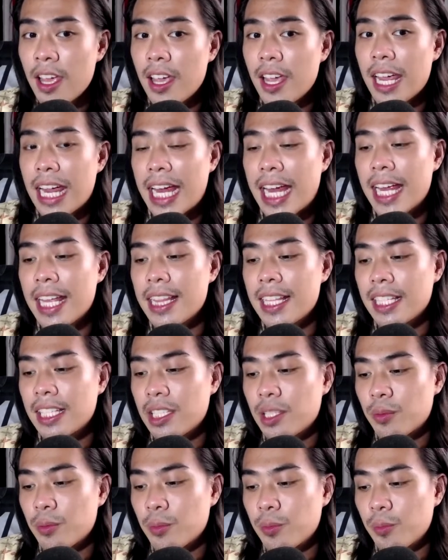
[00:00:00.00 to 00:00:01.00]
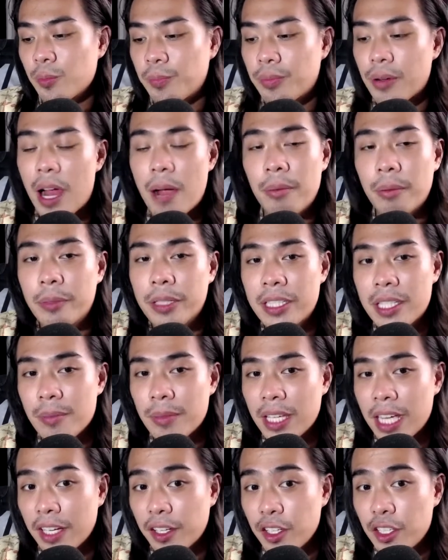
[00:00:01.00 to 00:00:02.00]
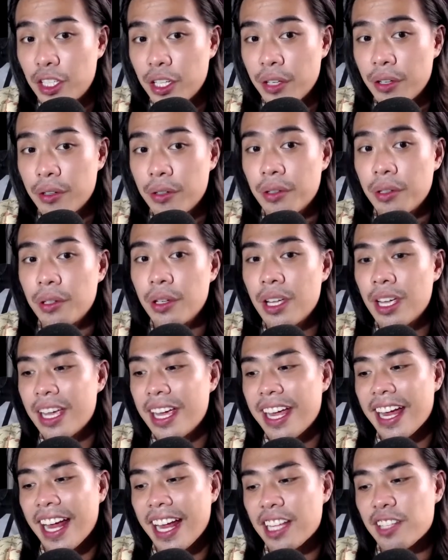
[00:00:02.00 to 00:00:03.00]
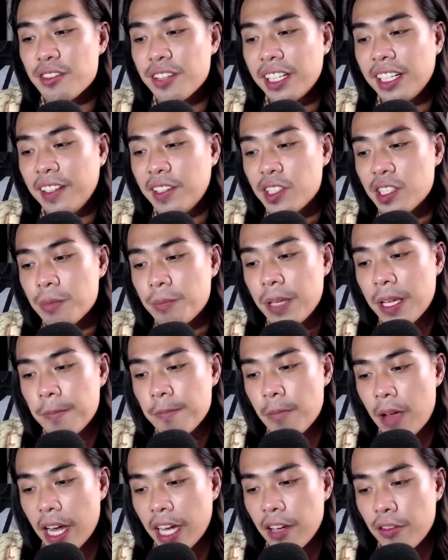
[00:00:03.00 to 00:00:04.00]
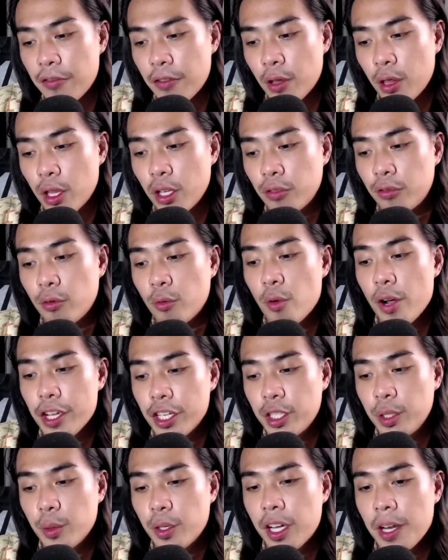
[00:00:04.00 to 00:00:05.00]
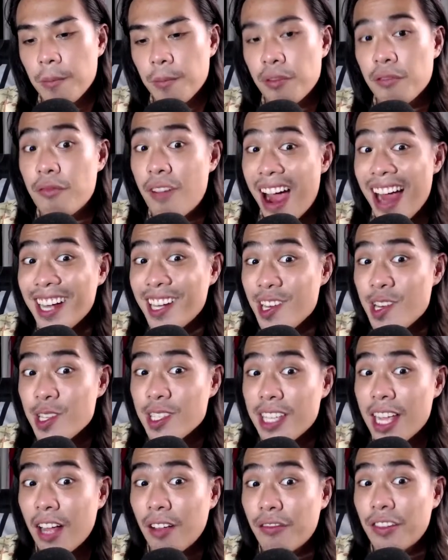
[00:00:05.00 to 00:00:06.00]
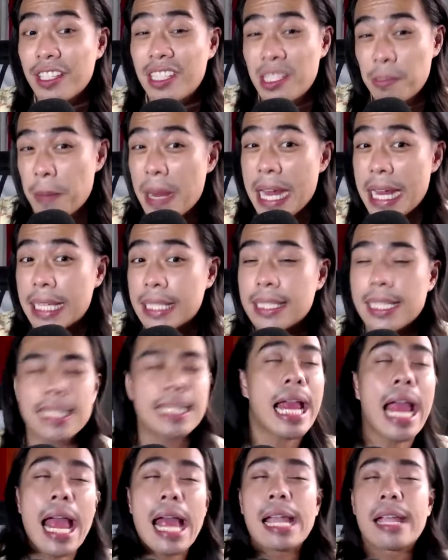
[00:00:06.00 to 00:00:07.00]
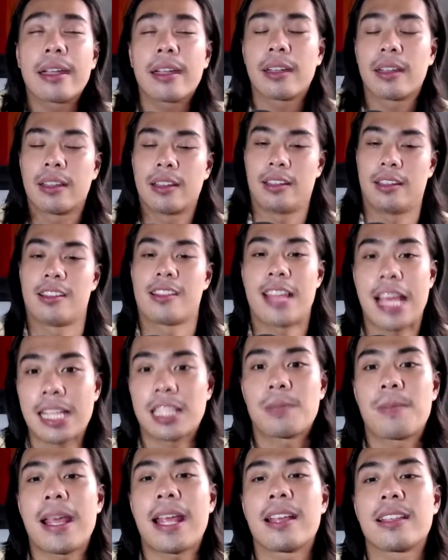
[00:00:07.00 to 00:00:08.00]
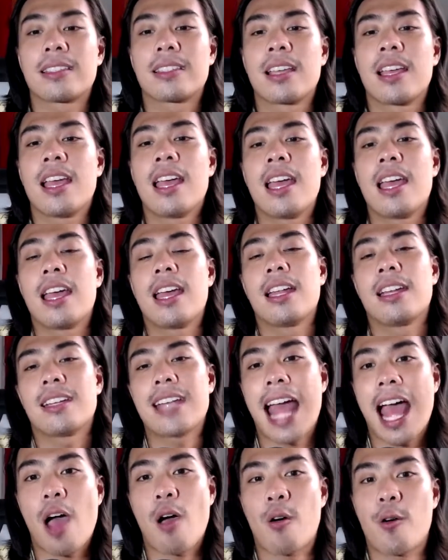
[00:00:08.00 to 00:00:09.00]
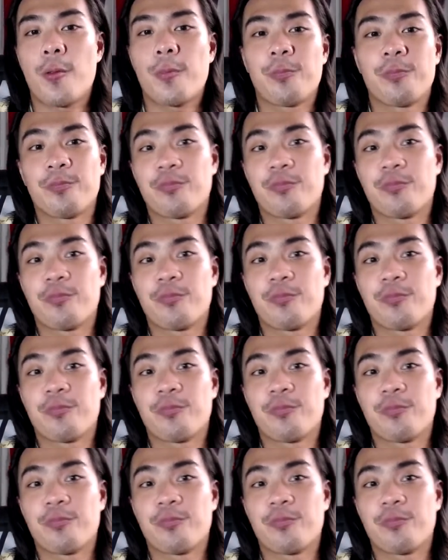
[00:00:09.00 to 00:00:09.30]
and this is probably something I could do. It's really just being mindful of what you can provide yourself, a space. Again, that space. Now,